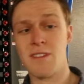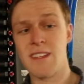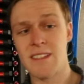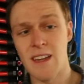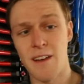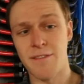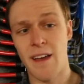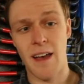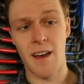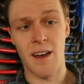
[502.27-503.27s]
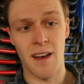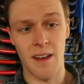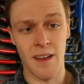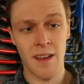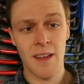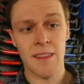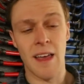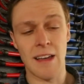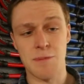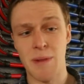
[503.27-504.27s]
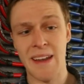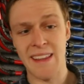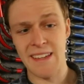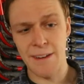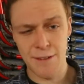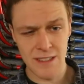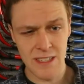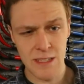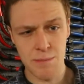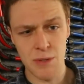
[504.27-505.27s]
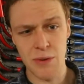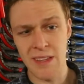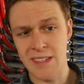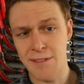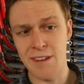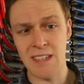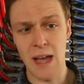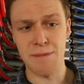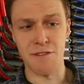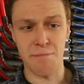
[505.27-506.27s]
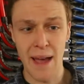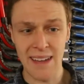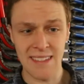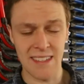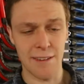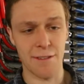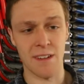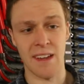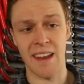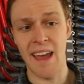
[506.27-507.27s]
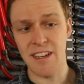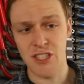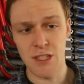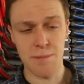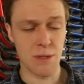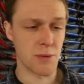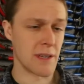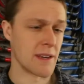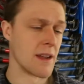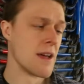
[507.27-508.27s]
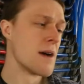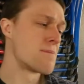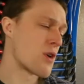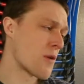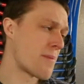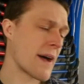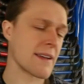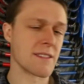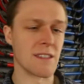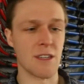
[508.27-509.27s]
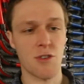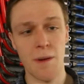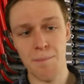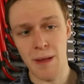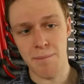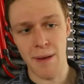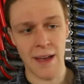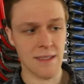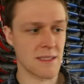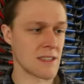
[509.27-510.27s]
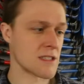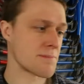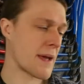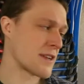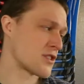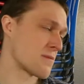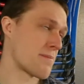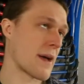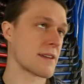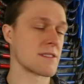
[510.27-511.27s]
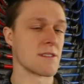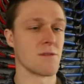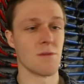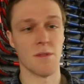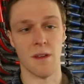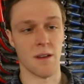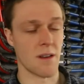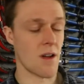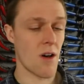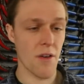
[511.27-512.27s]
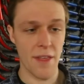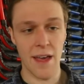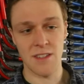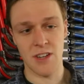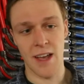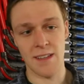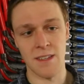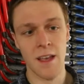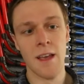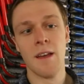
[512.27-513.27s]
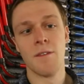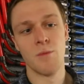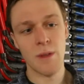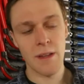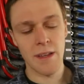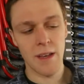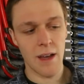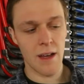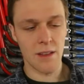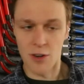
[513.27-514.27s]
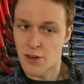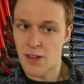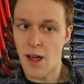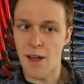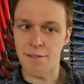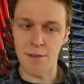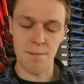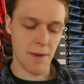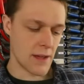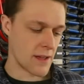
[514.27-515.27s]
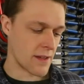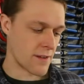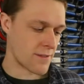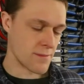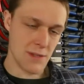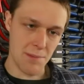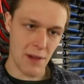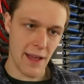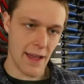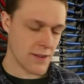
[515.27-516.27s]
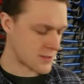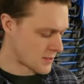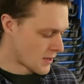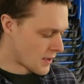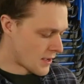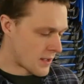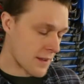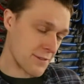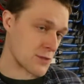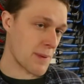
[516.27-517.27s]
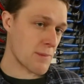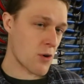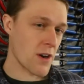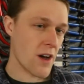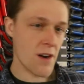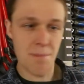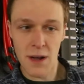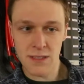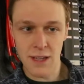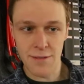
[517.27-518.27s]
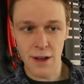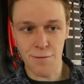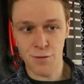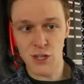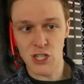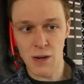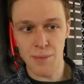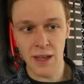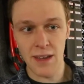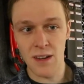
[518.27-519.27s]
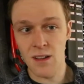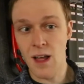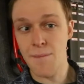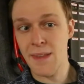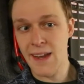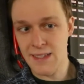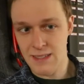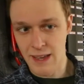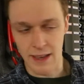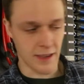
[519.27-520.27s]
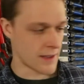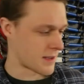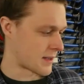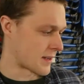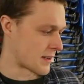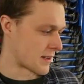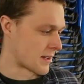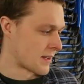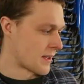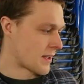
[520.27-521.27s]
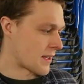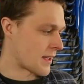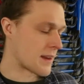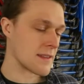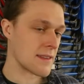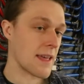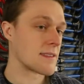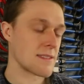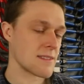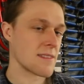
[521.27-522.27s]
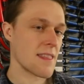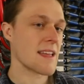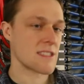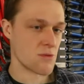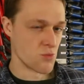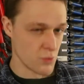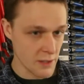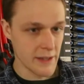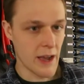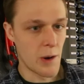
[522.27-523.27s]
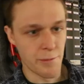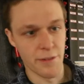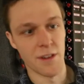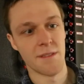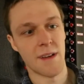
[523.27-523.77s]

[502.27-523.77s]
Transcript: this stuff, explaining the differences between the different types of PEX, the different connections between Pro PEX and crimping PEX and expansion PEX and all that jazz. Really learned a lot from Supply House. If you spend more than $100, they've got free shipping and it'll come the next day. That's really helpful.